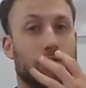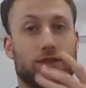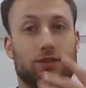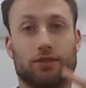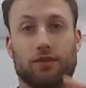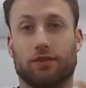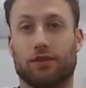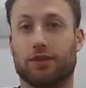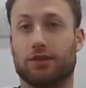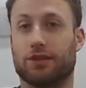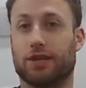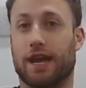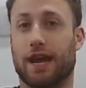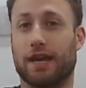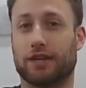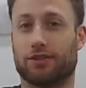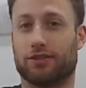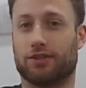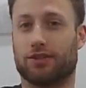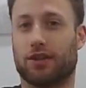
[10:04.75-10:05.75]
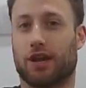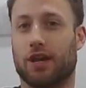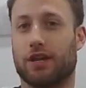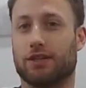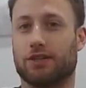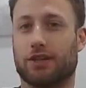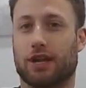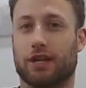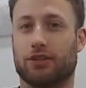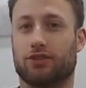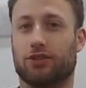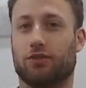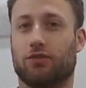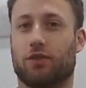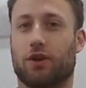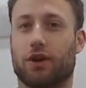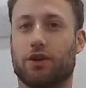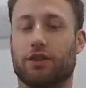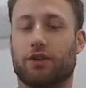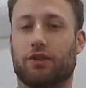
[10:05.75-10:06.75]
So this exercise is actually
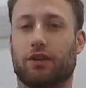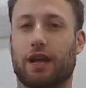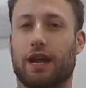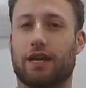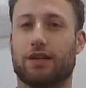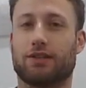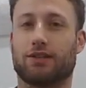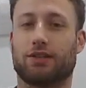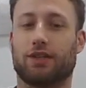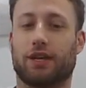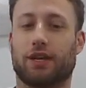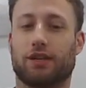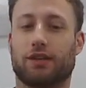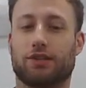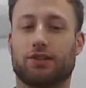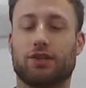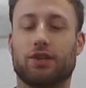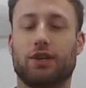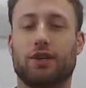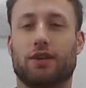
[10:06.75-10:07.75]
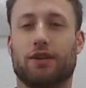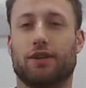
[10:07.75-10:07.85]
one of the last things